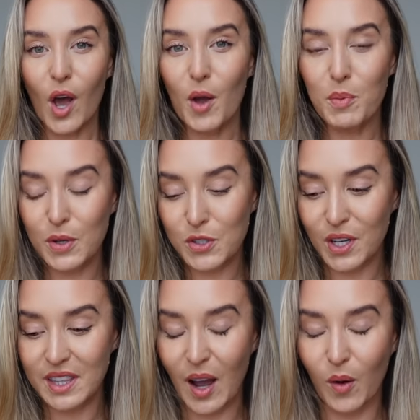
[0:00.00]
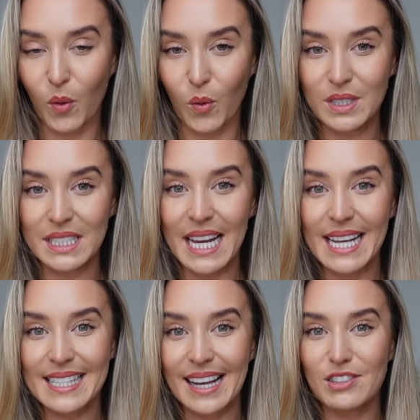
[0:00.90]
I hope you enjoyed that haul. Today
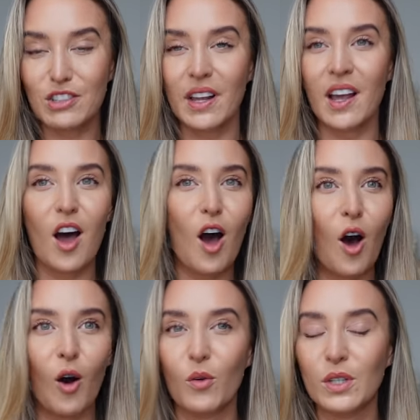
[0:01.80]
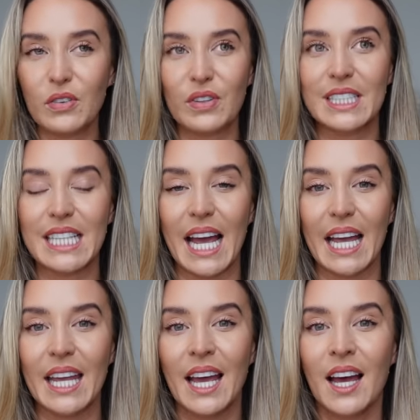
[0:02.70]
is actually a whole different
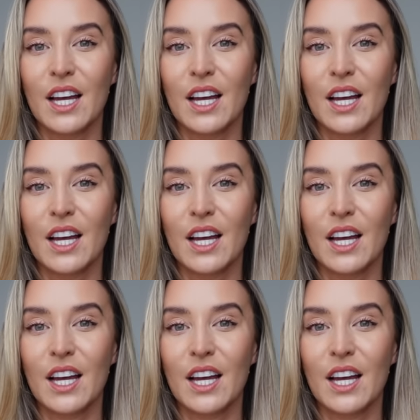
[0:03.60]
day